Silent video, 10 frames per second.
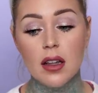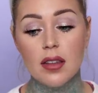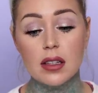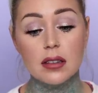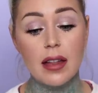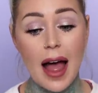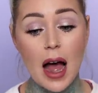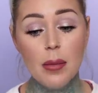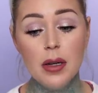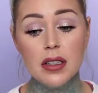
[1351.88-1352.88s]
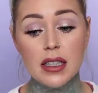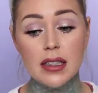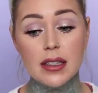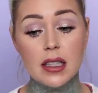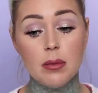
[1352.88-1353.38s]
This lab
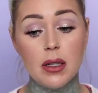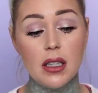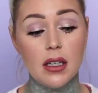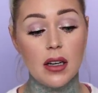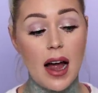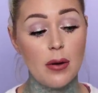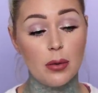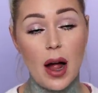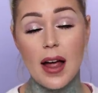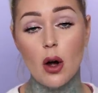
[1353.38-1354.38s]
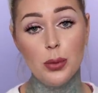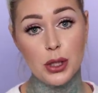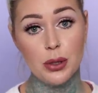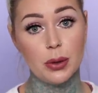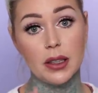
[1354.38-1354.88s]
needs to be, I hope
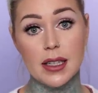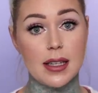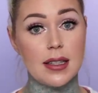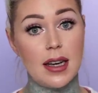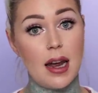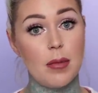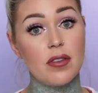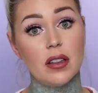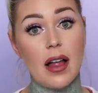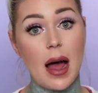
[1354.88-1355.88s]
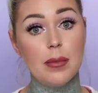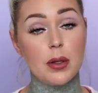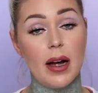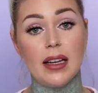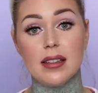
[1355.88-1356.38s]
she releases the name of the lab
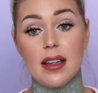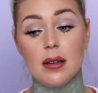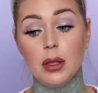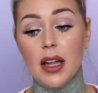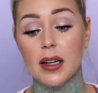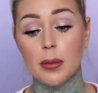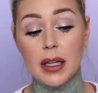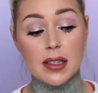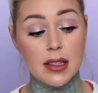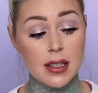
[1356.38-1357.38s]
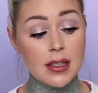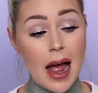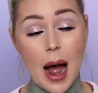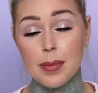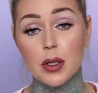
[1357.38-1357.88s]
so I can send them a letter, because this is
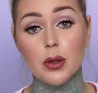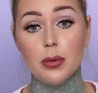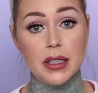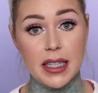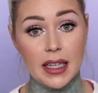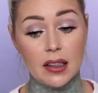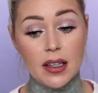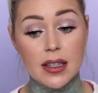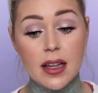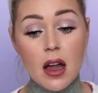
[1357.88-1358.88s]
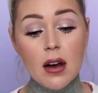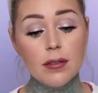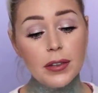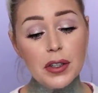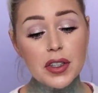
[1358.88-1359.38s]
absolutely ridiculous.
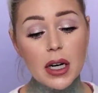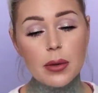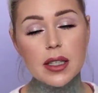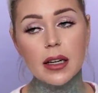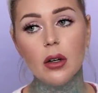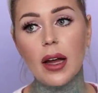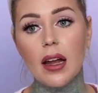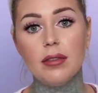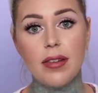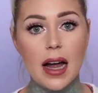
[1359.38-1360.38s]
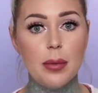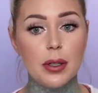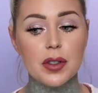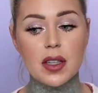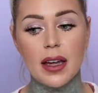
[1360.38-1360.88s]
First, I was like, okay,
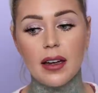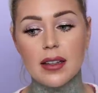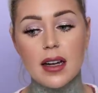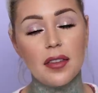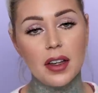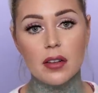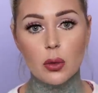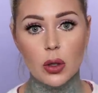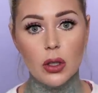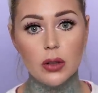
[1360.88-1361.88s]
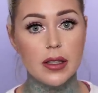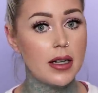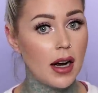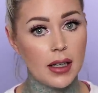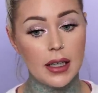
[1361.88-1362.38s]
fibers, like, it's not the end of the world. It's
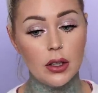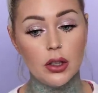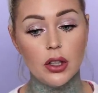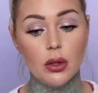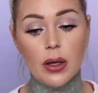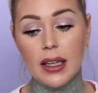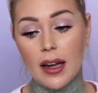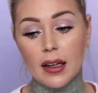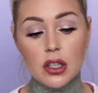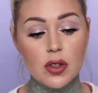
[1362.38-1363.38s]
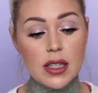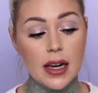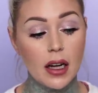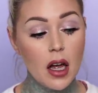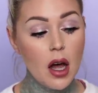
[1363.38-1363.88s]
not gonna kill you. It can't get you
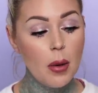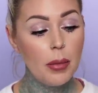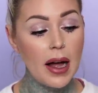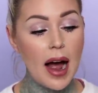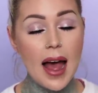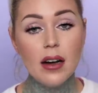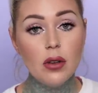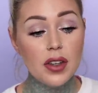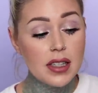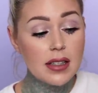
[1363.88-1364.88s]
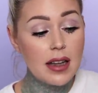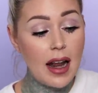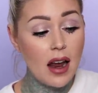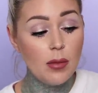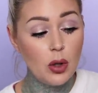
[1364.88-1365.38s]
sick. But this is an
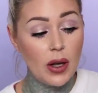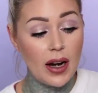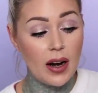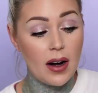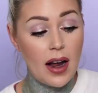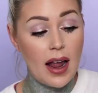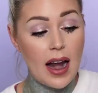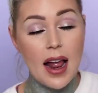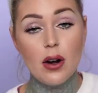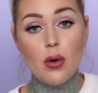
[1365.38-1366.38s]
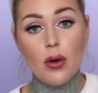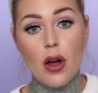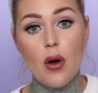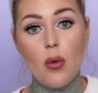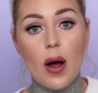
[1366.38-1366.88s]
animal hair, and I don't
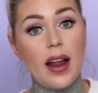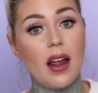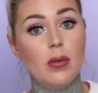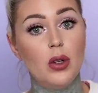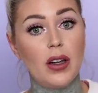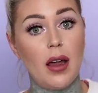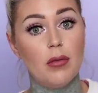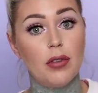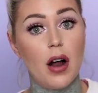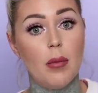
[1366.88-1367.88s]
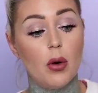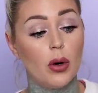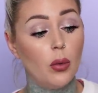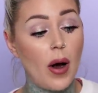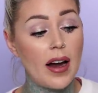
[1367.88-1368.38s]
know what animal it came from
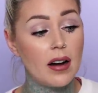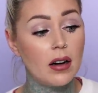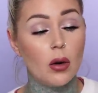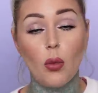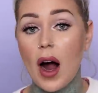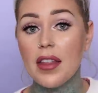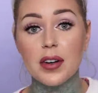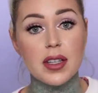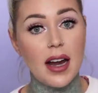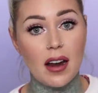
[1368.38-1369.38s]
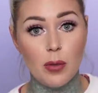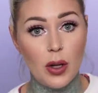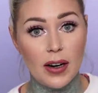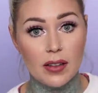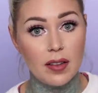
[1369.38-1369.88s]
or where or why there's an
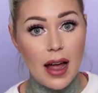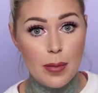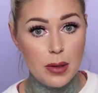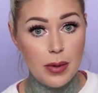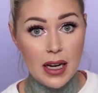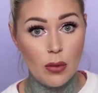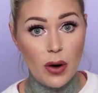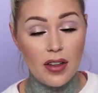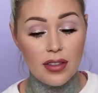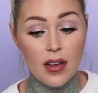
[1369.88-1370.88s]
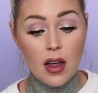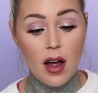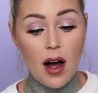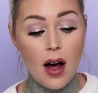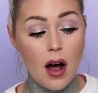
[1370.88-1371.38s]
animal hair in the lab to begin with.
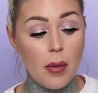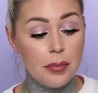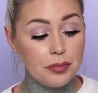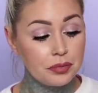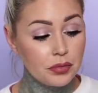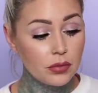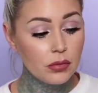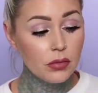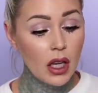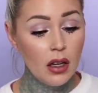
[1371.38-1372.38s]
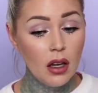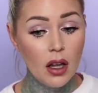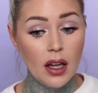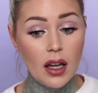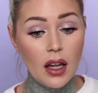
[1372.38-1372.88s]

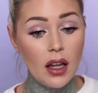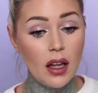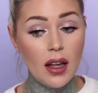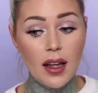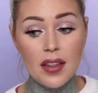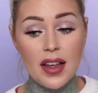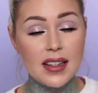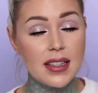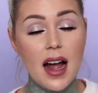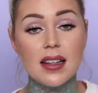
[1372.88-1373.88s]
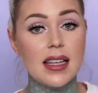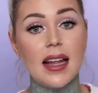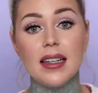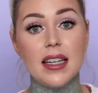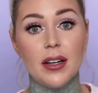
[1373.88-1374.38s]
That's not
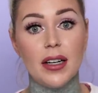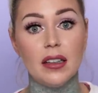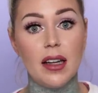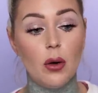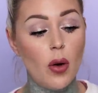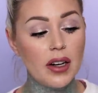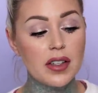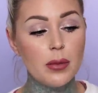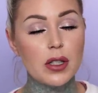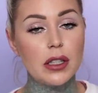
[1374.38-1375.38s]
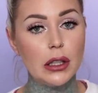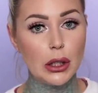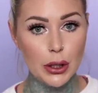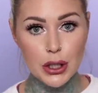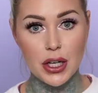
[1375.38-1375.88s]
sanitary. Like, what if someone's
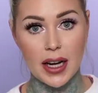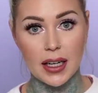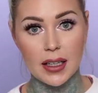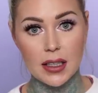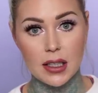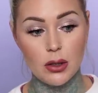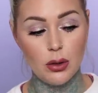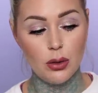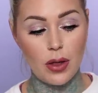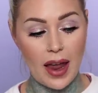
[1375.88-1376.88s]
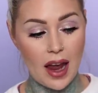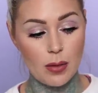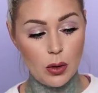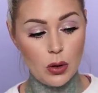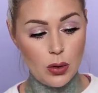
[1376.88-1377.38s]
allergic to the
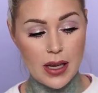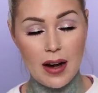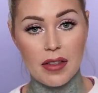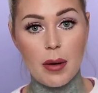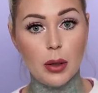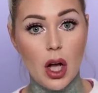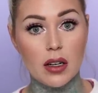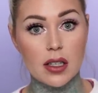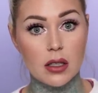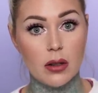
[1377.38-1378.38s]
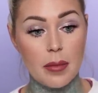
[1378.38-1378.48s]
animal whose hair that belongs to?